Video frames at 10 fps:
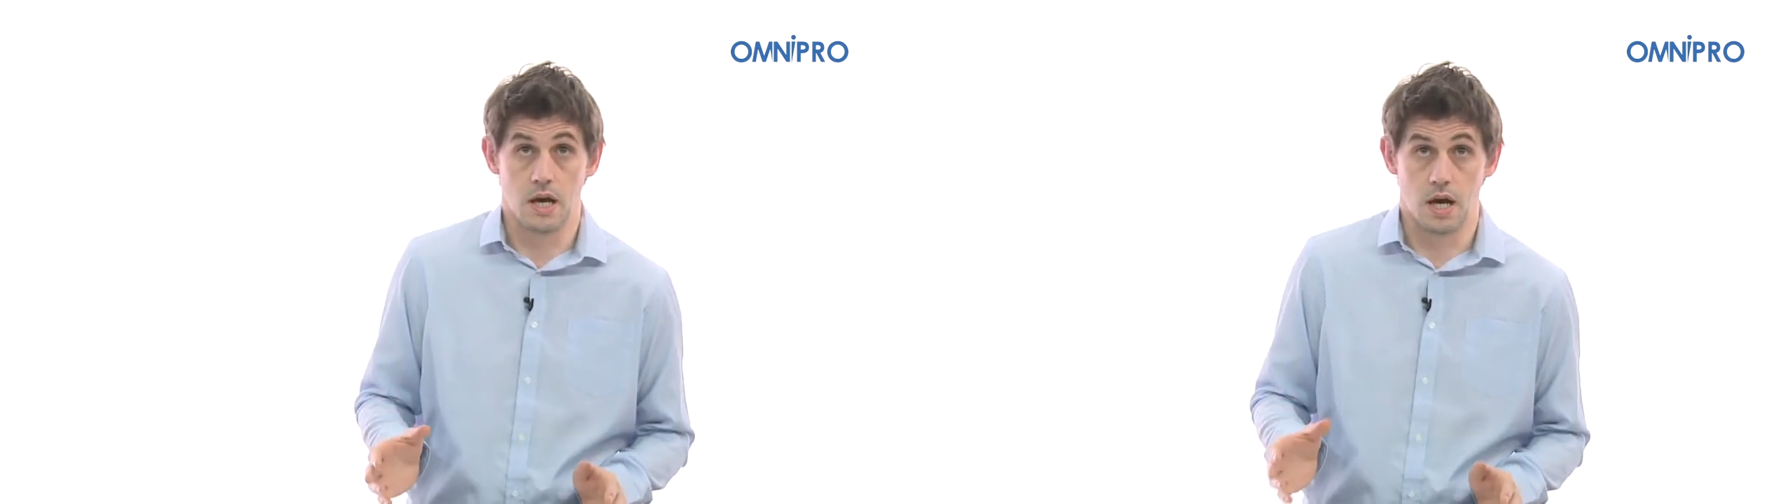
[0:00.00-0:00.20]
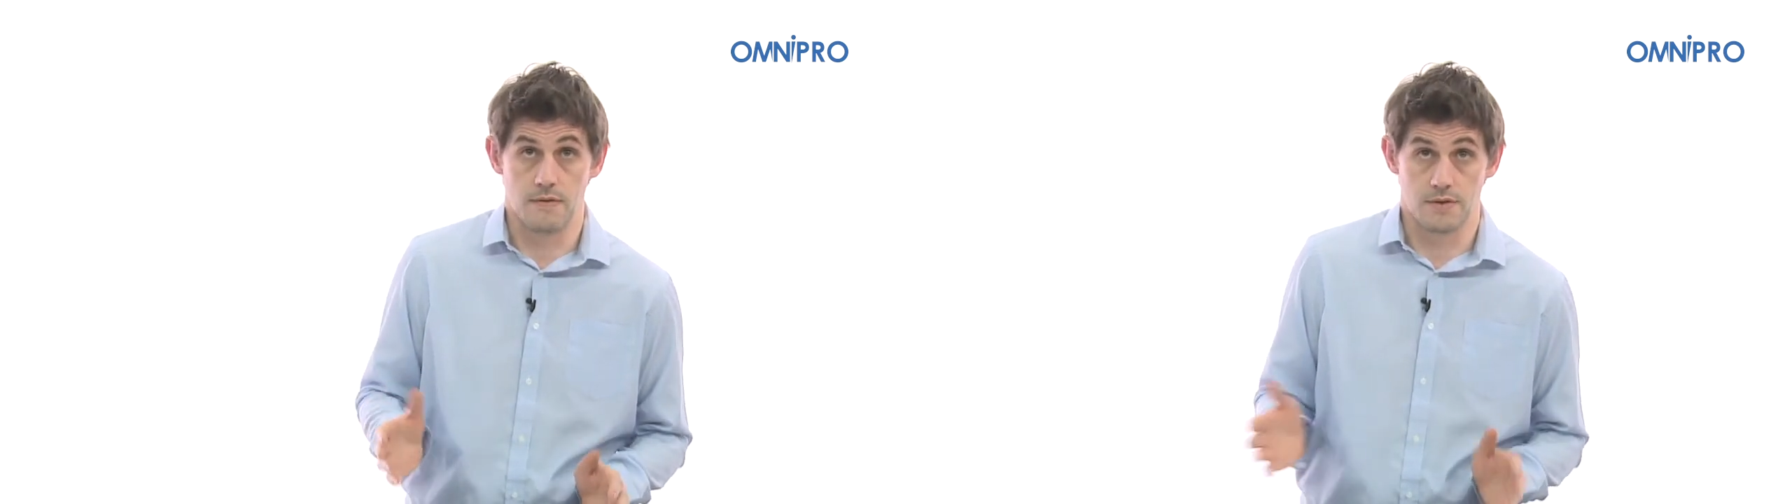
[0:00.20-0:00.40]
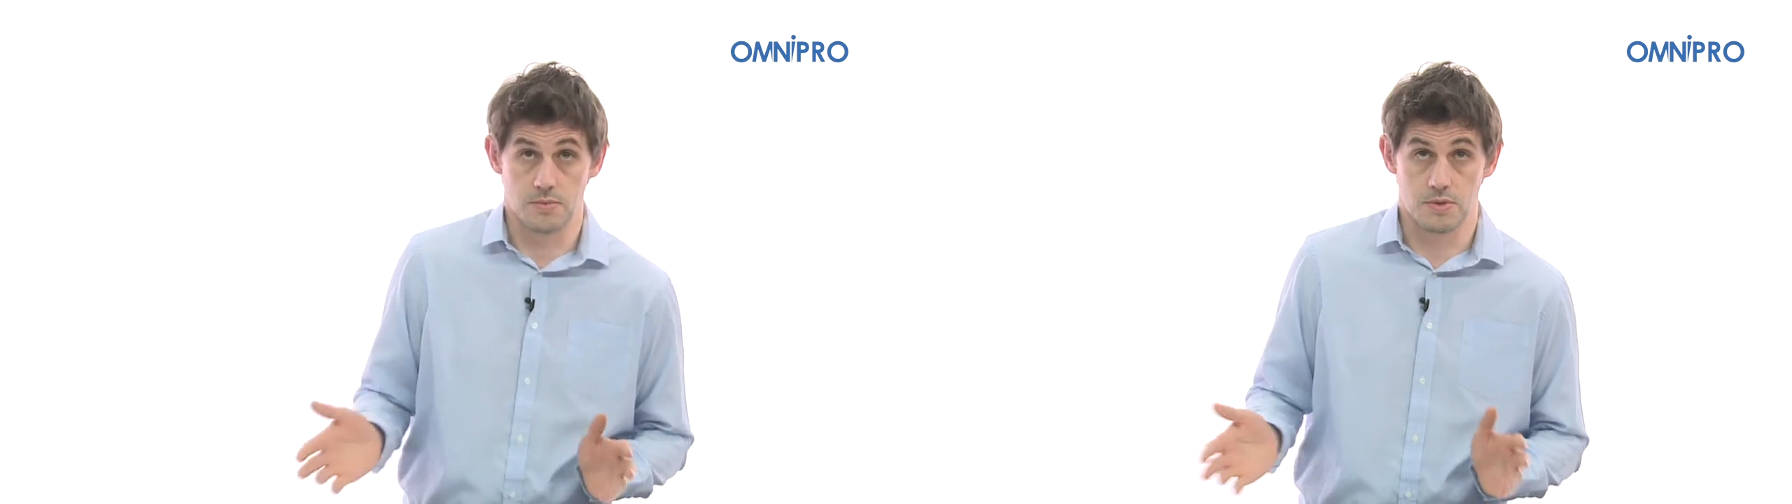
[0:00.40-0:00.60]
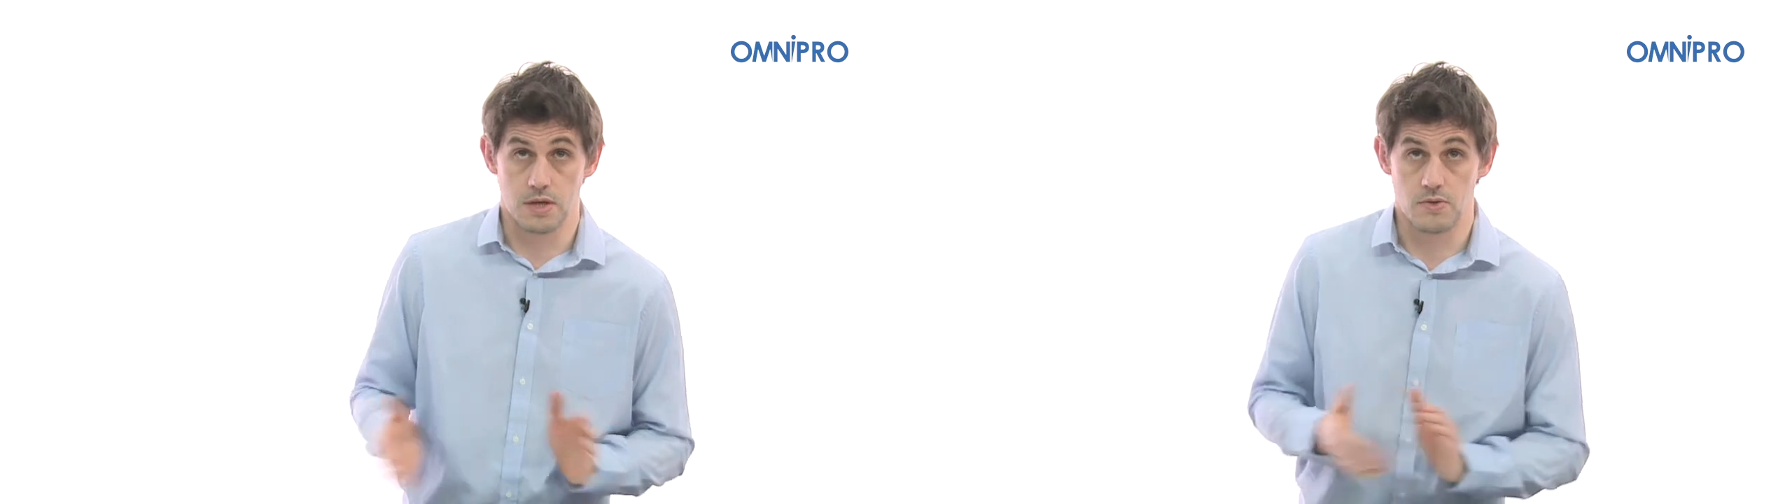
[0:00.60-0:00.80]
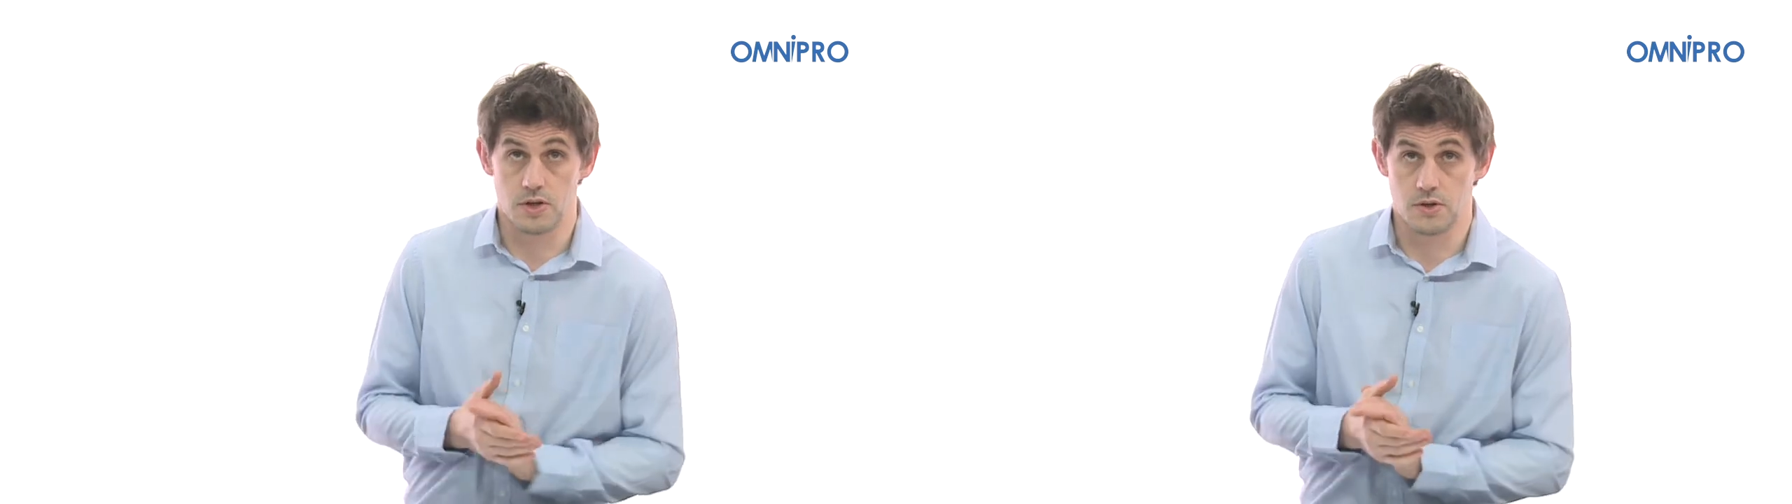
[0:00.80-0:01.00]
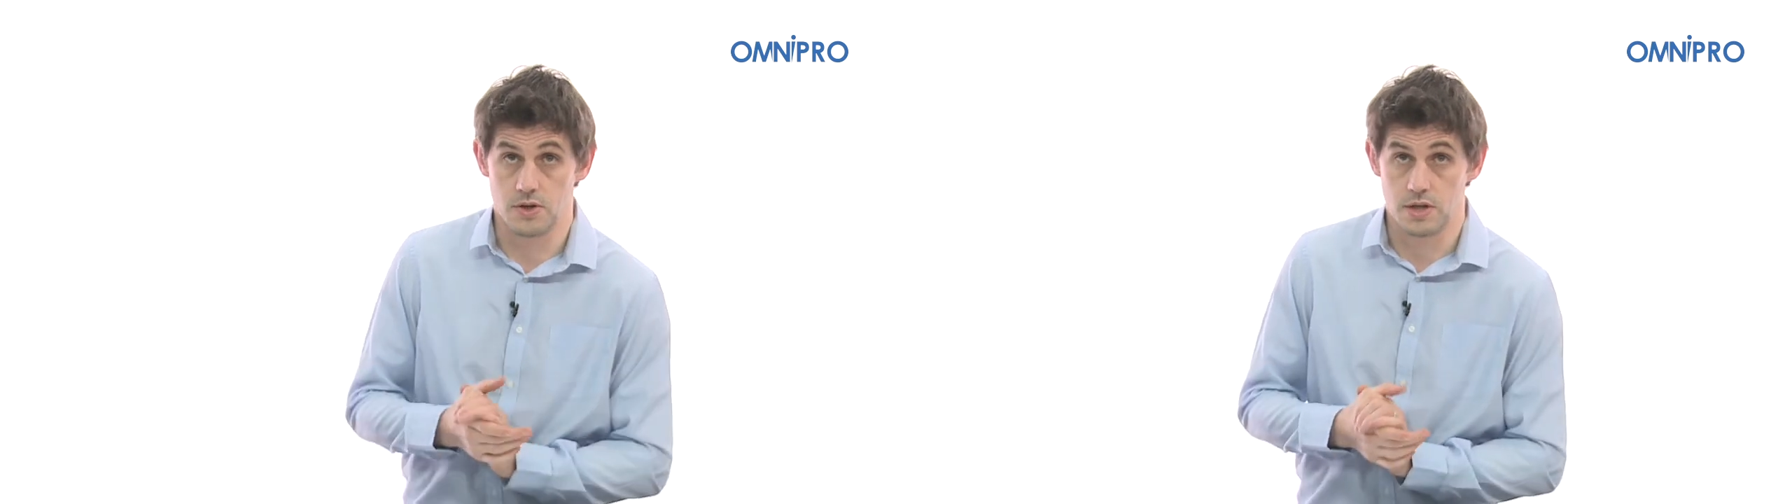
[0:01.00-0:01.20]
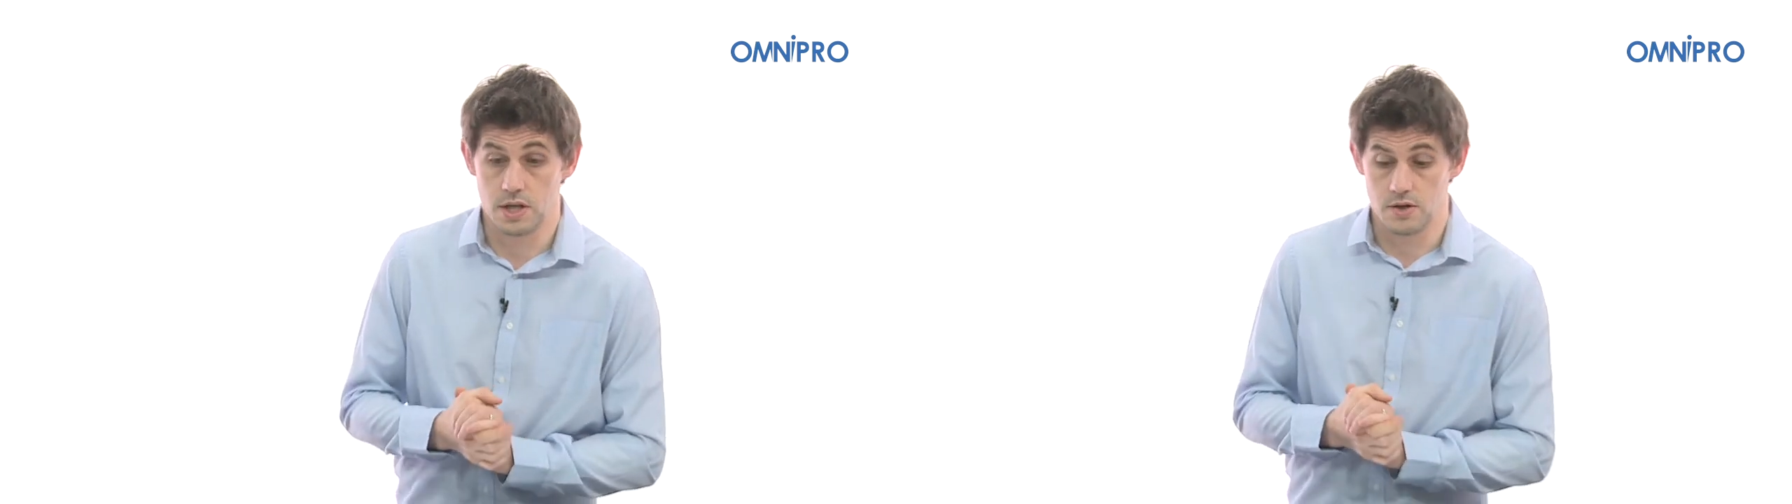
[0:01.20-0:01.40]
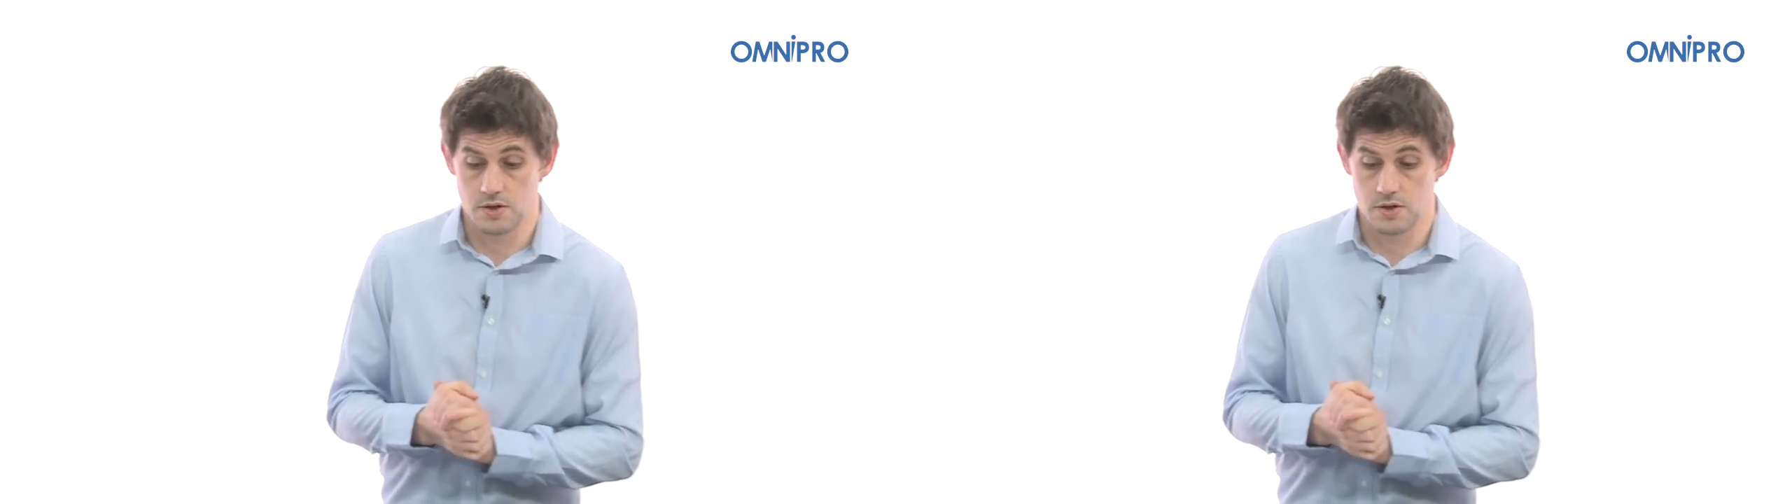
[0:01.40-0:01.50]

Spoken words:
of a subsidiary during the year.